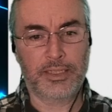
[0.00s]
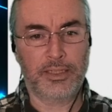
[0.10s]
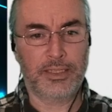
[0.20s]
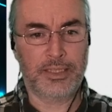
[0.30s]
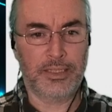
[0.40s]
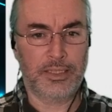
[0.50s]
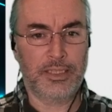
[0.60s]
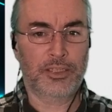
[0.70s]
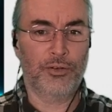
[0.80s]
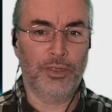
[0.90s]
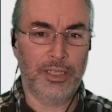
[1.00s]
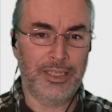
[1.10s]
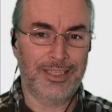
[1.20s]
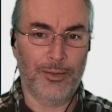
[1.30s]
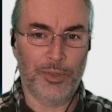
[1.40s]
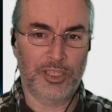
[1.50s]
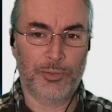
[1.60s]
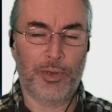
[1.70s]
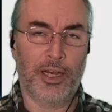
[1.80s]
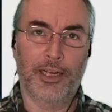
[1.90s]
that this is Disco Elysium
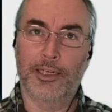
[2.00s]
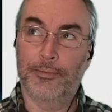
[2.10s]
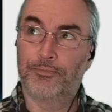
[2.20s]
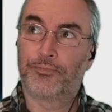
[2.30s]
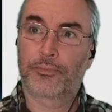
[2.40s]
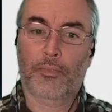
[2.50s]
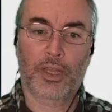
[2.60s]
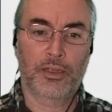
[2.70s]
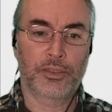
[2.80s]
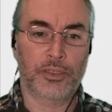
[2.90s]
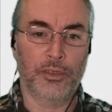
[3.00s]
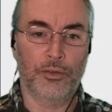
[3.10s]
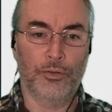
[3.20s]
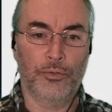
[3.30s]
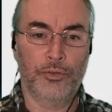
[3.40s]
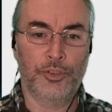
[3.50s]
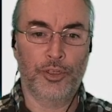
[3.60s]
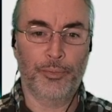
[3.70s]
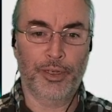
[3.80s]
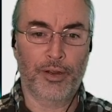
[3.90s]
inspired. So
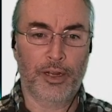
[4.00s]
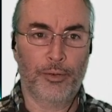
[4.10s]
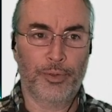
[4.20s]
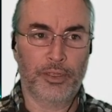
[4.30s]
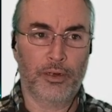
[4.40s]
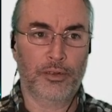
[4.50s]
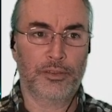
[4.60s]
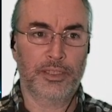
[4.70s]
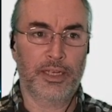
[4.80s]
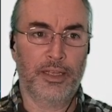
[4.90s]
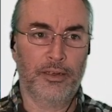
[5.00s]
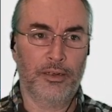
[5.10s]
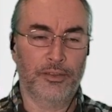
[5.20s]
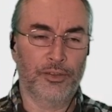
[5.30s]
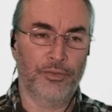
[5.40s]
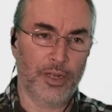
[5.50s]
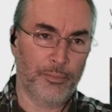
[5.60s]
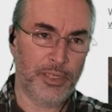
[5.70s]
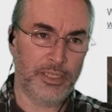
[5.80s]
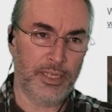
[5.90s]
Jody McGregor put the article together. It's over at
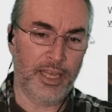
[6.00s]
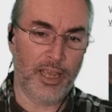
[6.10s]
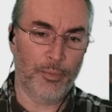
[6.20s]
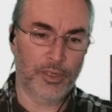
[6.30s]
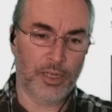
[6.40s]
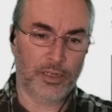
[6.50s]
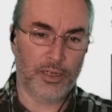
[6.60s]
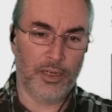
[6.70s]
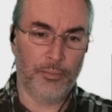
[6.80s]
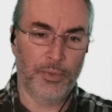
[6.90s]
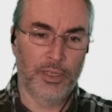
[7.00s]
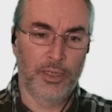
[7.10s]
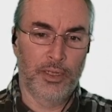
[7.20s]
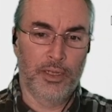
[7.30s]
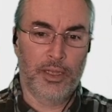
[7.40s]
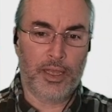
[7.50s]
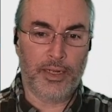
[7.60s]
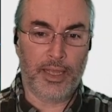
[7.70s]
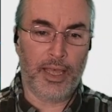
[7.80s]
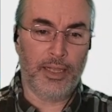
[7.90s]
pcgamer.com.
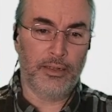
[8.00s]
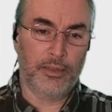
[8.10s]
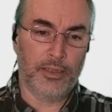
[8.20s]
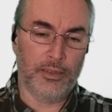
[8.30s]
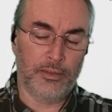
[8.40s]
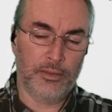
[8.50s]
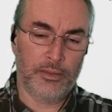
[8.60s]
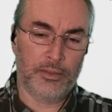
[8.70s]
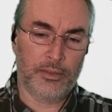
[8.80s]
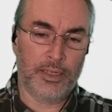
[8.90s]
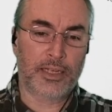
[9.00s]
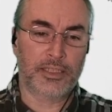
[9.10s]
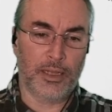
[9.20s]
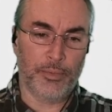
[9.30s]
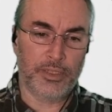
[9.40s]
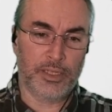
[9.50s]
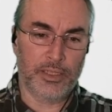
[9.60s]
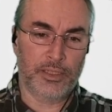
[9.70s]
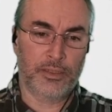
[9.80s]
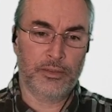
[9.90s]
And again, the deck statement
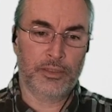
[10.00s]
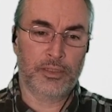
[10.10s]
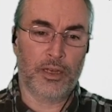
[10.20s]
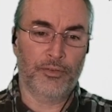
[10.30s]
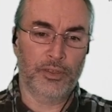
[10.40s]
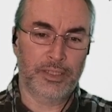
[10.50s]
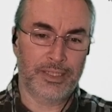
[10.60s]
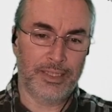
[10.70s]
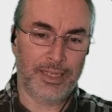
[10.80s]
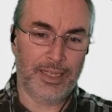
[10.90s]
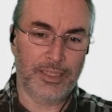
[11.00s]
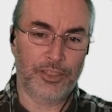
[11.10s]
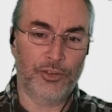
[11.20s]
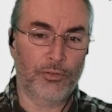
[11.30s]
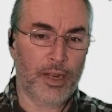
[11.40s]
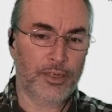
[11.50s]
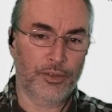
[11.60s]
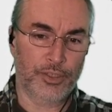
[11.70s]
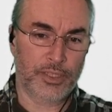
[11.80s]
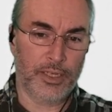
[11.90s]
says Sovereign Syndicate's
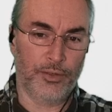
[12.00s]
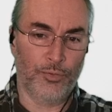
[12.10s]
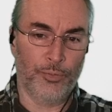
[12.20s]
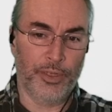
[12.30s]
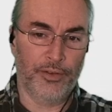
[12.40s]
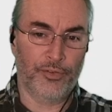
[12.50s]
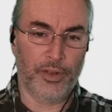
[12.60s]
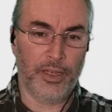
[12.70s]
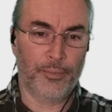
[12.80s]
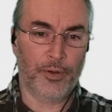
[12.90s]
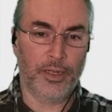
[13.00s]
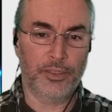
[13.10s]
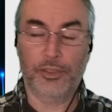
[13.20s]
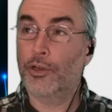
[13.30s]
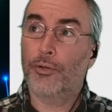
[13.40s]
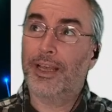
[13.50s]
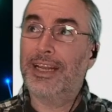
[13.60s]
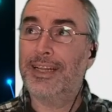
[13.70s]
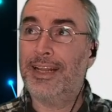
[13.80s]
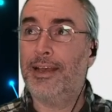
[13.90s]
director's cut will be a free upgrade. So go get
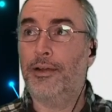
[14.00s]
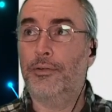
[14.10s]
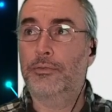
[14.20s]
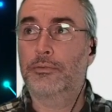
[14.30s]
it now.